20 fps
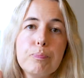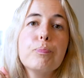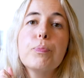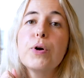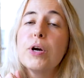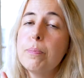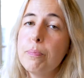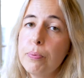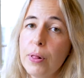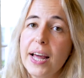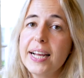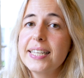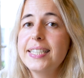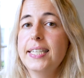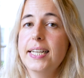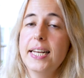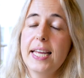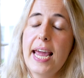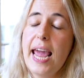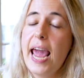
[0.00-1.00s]

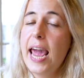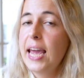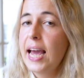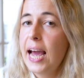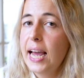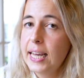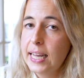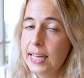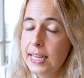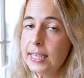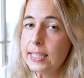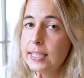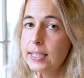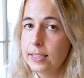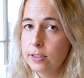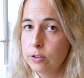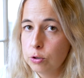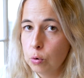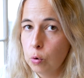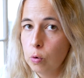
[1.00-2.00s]
Perplexity A I is
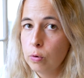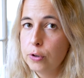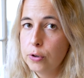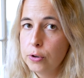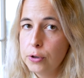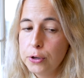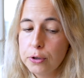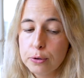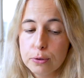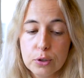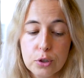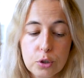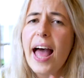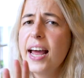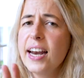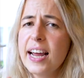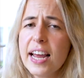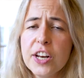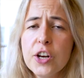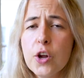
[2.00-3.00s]
the tool to use.
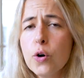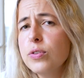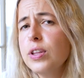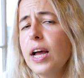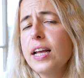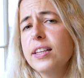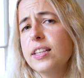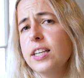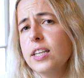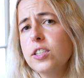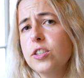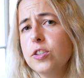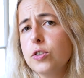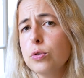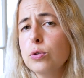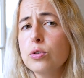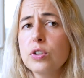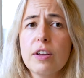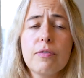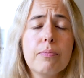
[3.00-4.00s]
And I know that these
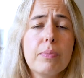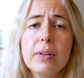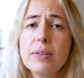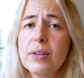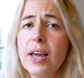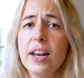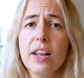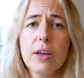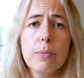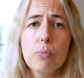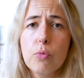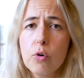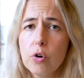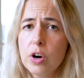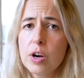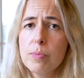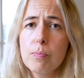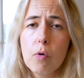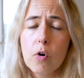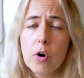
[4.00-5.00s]
tools have been getting
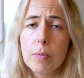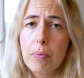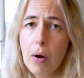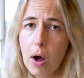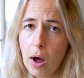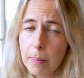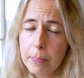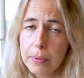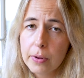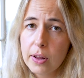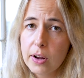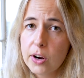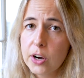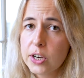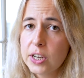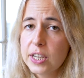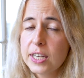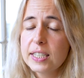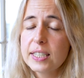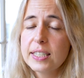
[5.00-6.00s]
more and more
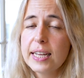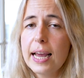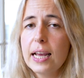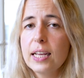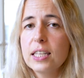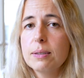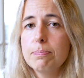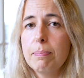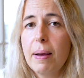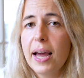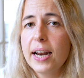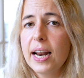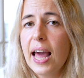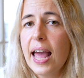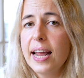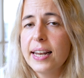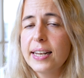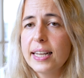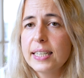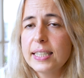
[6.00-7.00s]
popular these days,
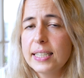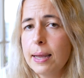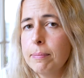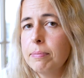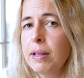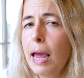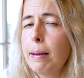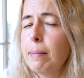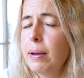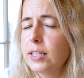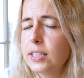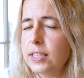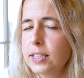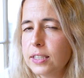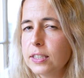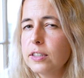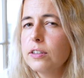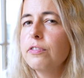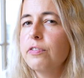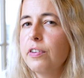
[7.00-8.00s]
but at the same time, I
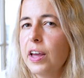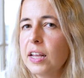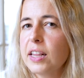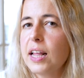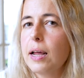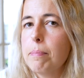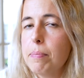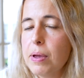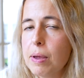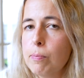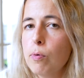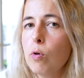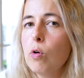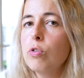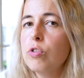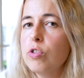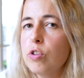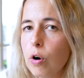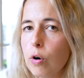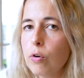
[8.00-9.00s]
still think that
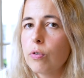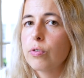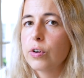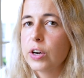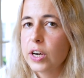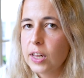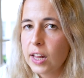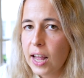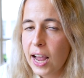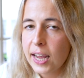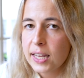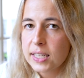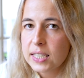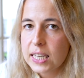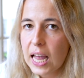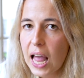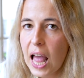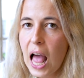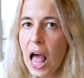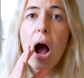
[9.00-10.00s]
people don't
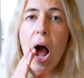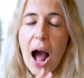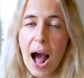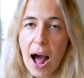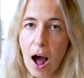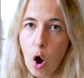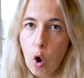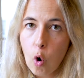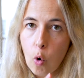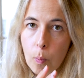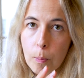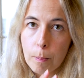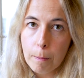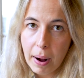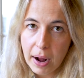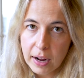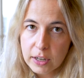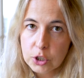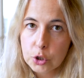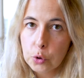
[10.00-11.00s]
realize how
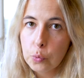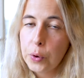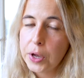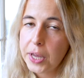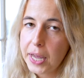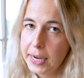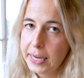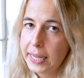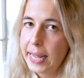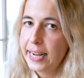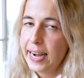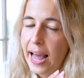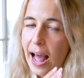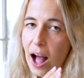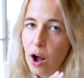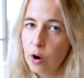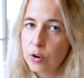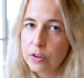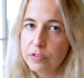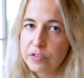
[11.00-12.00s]
much we can get
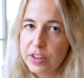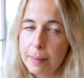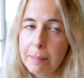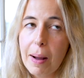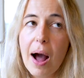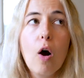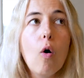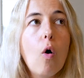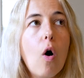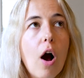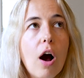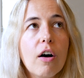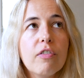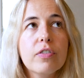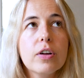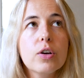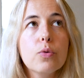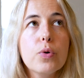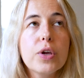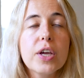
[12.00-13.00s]
out of them, how
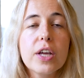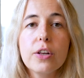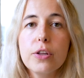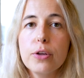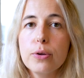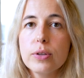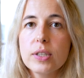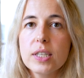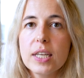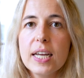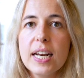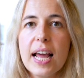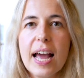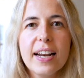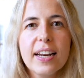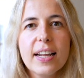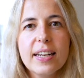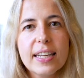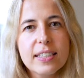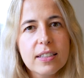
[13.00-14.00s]
often we can use it.
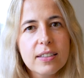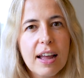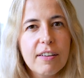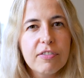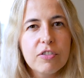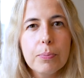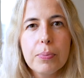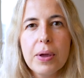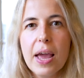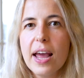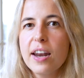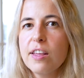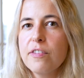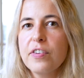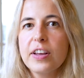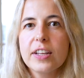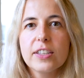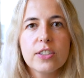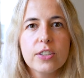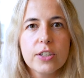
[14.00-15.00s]
And it doesn't have to be
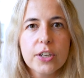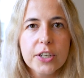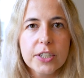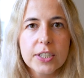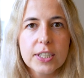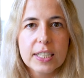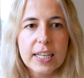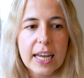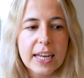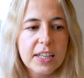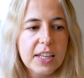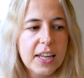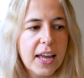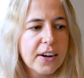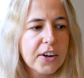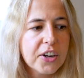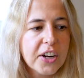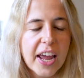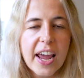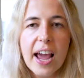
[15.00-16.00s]
anything serious. Like the
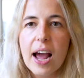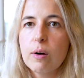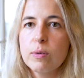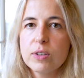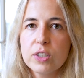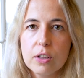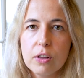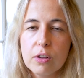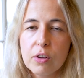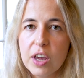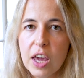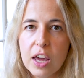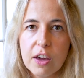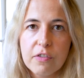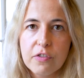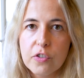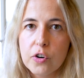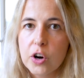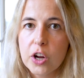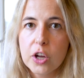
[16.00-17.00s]
other day, I was
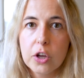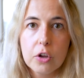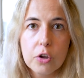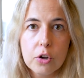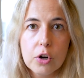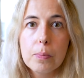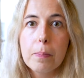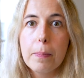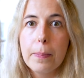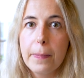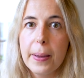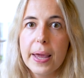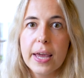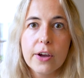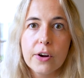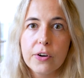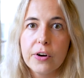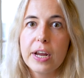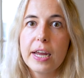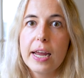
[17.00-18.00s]
looking for a good
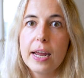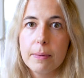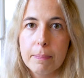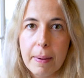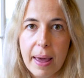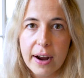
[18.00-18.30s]
bakery in